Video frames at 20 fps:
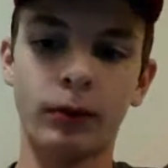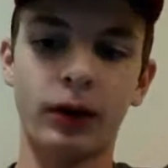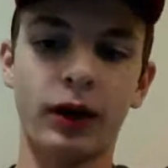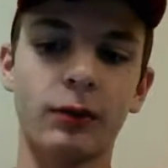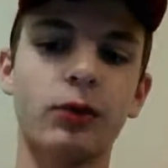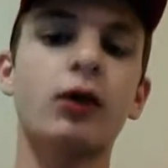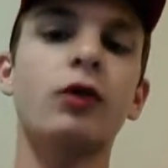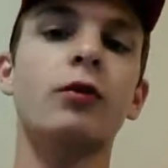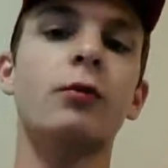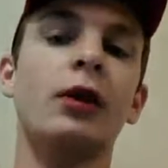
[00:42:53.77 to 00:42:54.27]
I'm
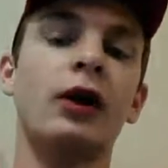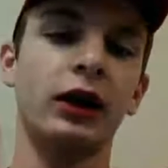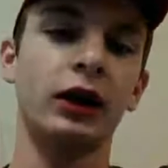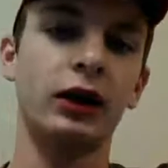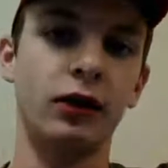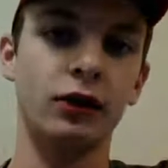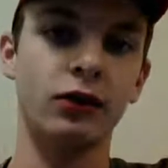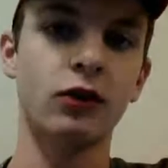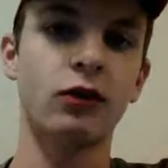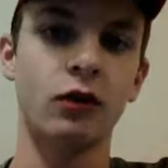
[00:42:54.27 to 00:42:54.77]
talking about like in
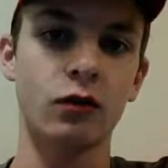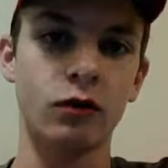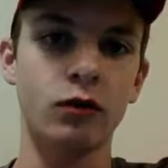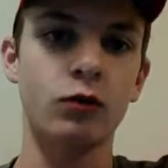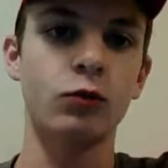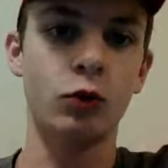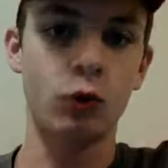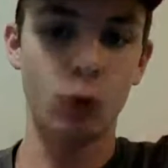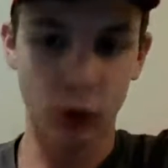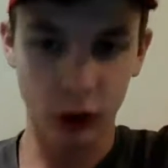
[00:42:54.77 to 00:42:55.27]
a sense of
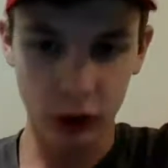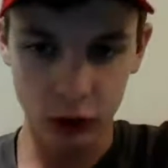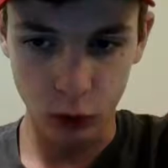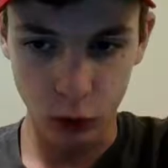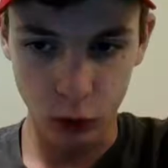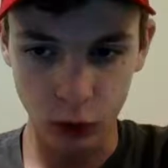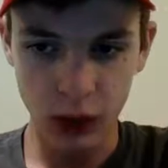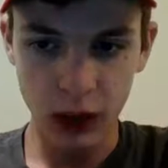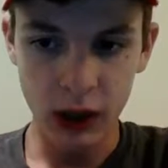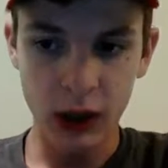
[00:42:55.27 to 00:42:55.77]
someone who wanted
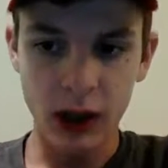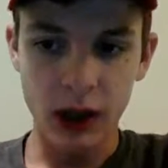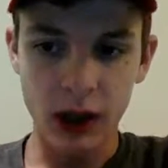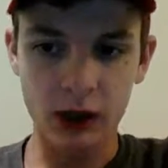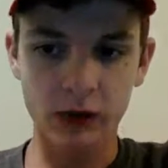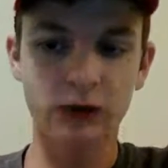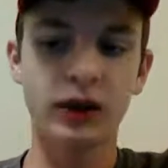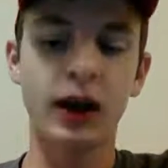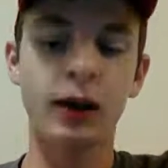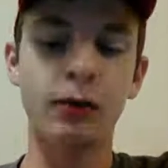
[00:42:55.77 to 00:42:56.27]
to
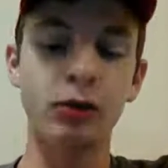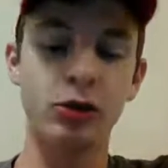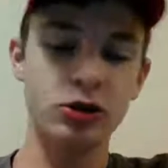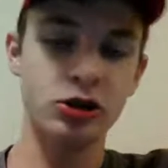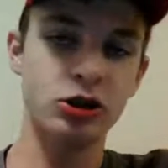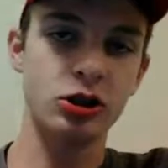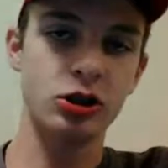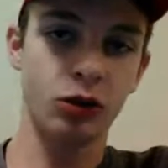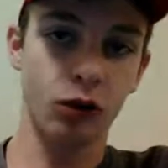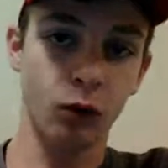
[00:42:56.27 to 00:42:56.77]

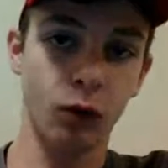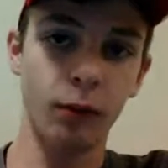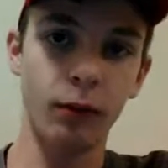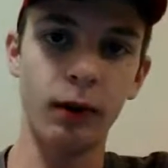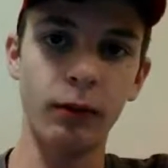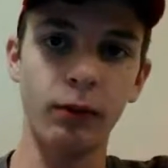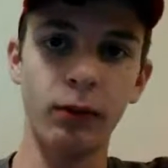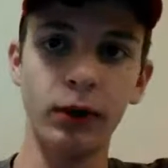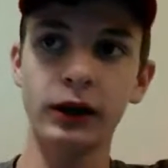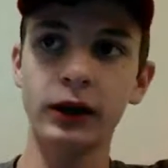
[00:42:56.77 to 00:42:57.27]
establish the
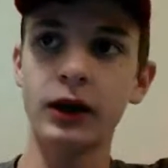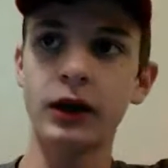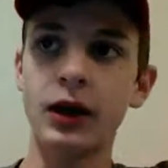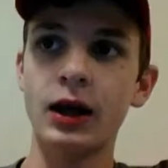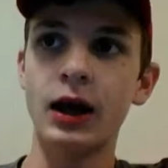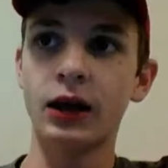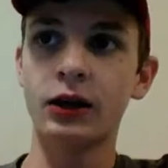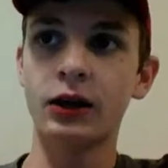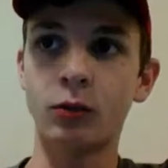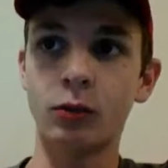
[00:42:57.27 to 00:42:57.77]
Republic
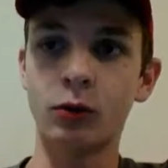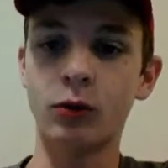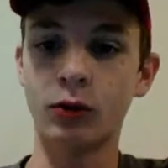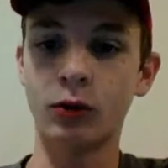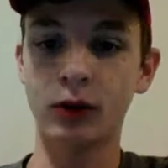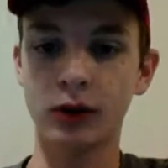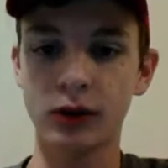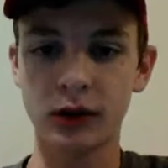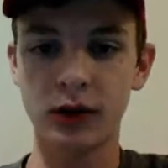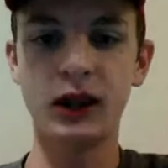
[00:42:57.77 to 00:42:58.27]
and someone who
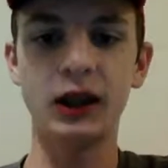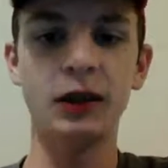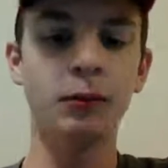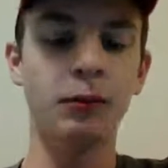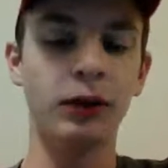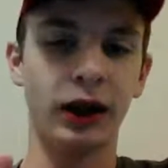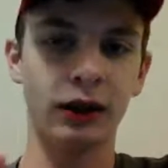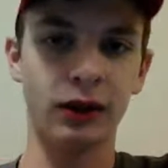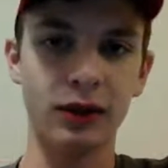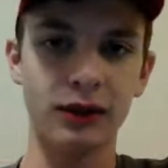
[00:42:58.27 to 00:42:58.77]
wanted to keep
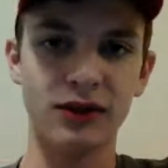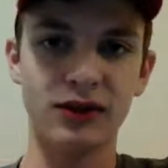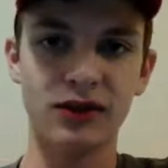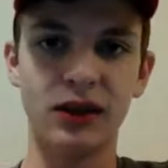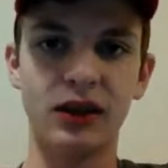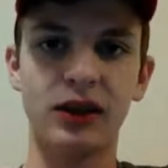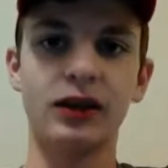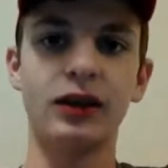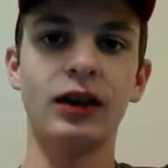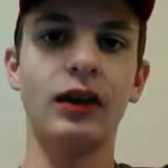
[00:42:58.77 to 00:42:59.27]
like the
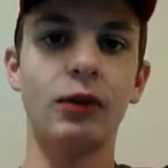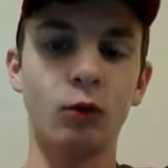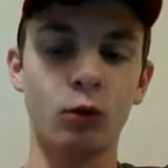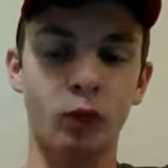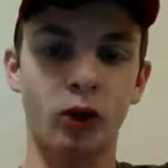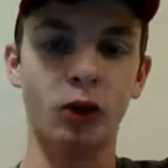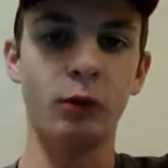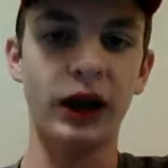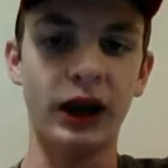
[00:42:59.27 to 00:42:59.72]
Senate and the Roman